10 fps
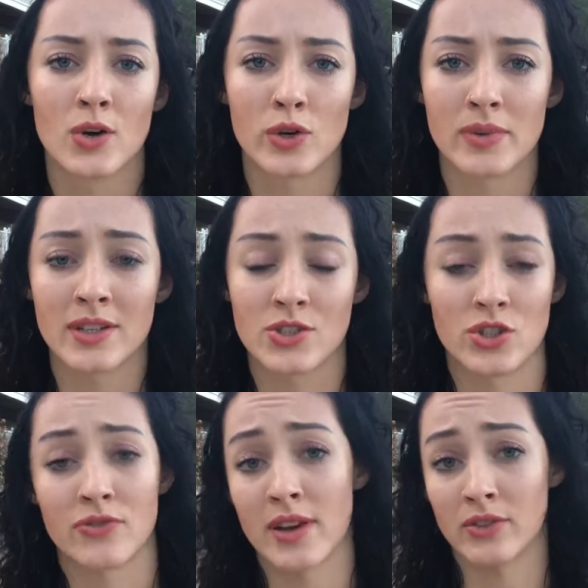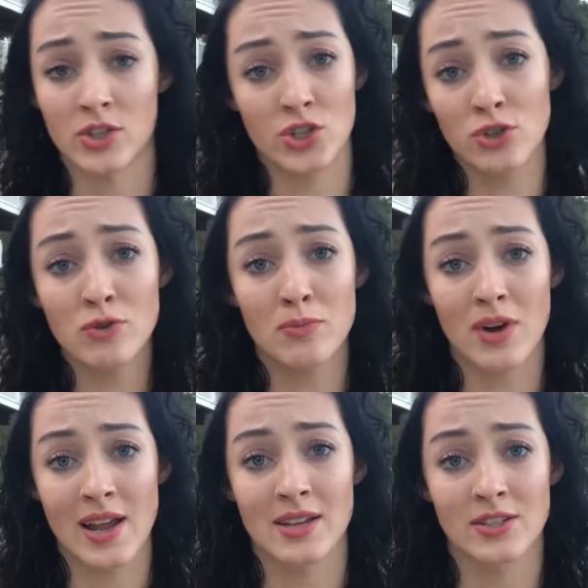Or because your favorite shoe
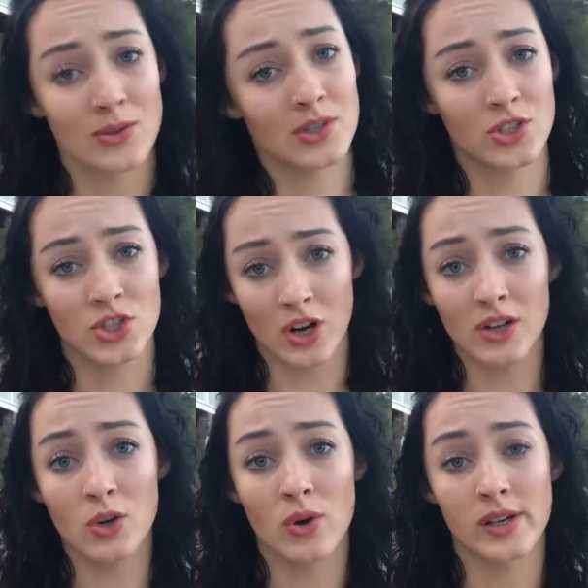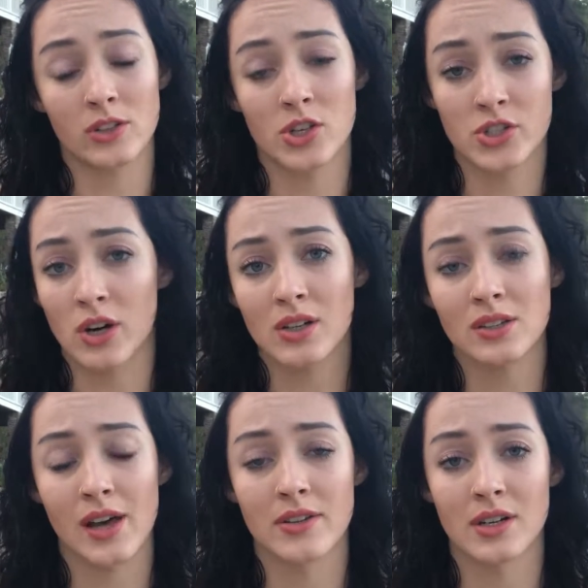brand uses shark oil or
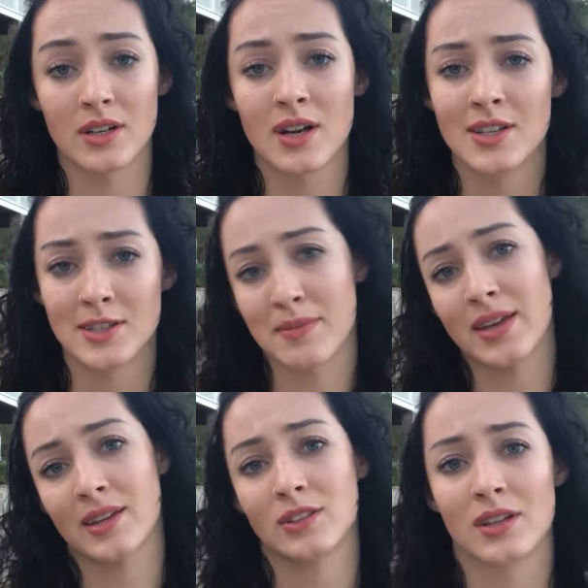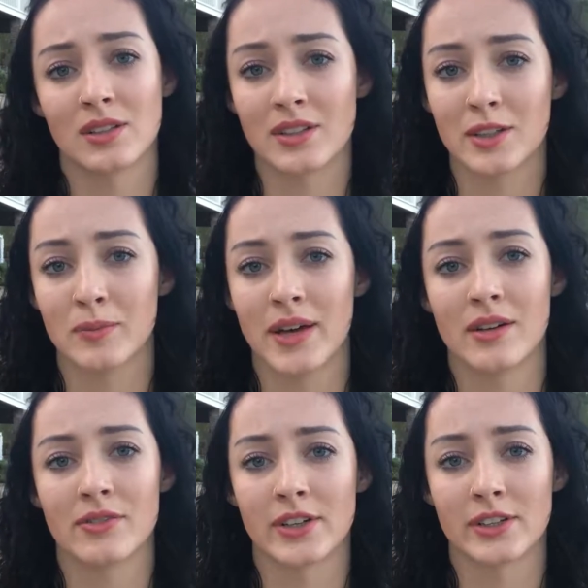shark leather to make it look a little
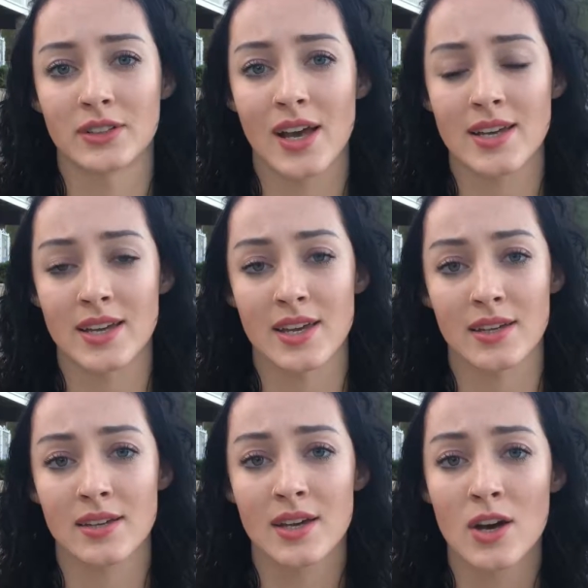better for your liking.